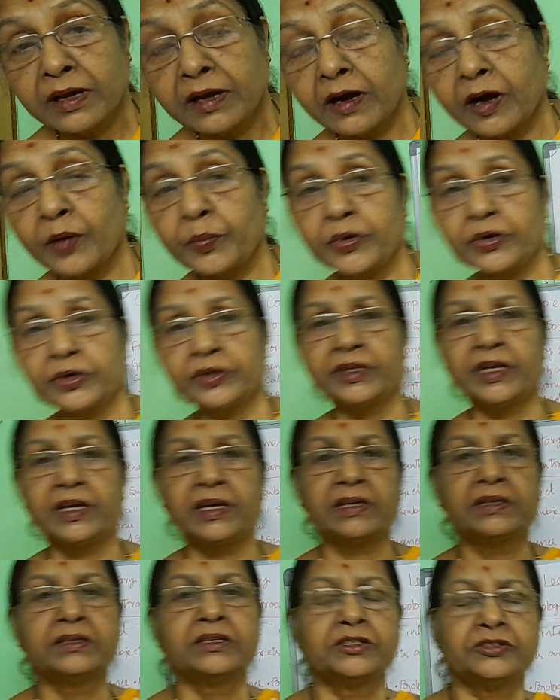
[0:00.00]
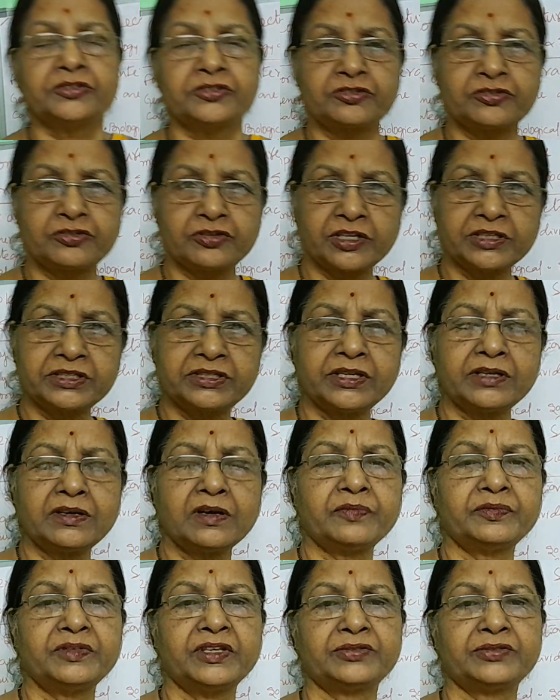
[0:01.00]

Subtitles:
about the structure of